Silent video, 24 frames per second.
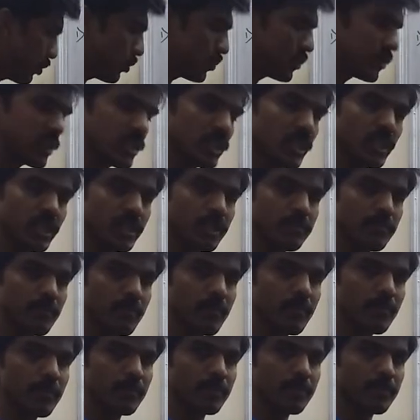are using
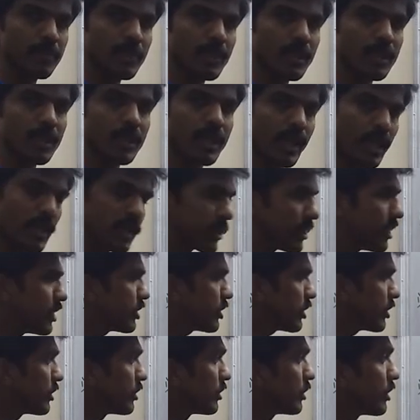in
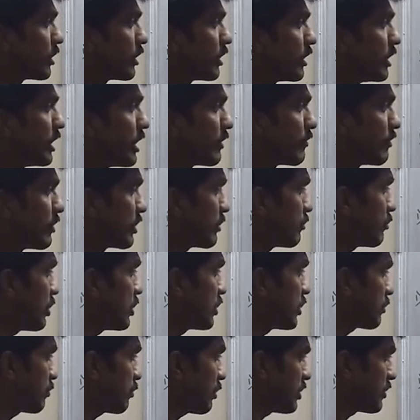calculating equity
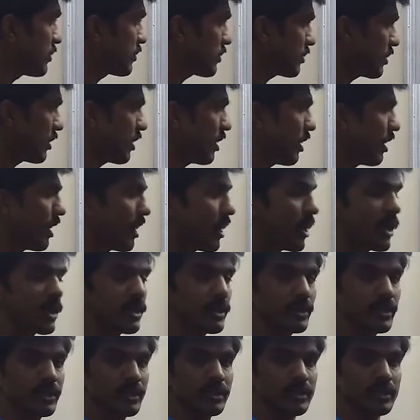multiples,
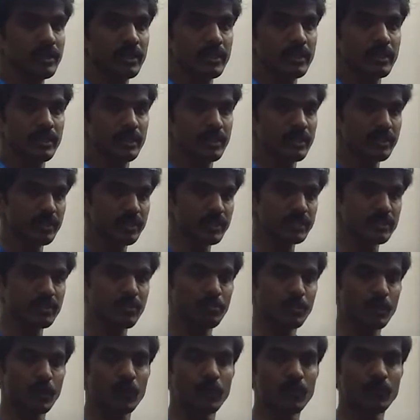and here is
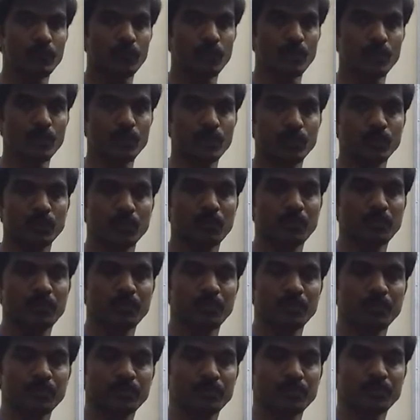the problem for you
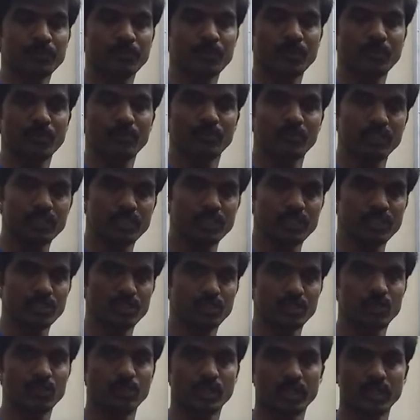which
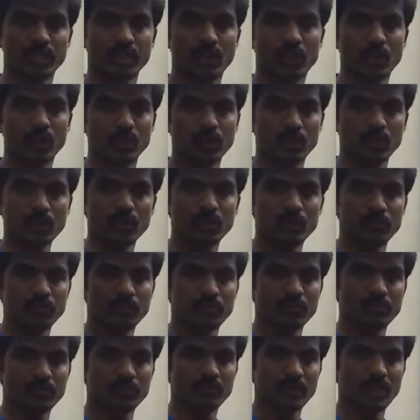you can go
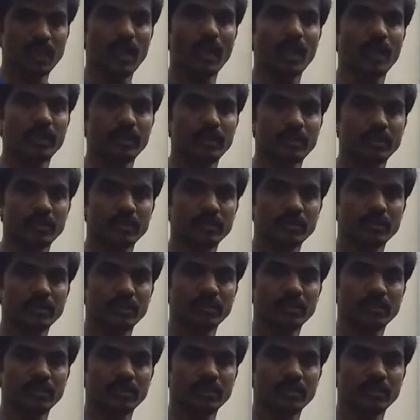through, and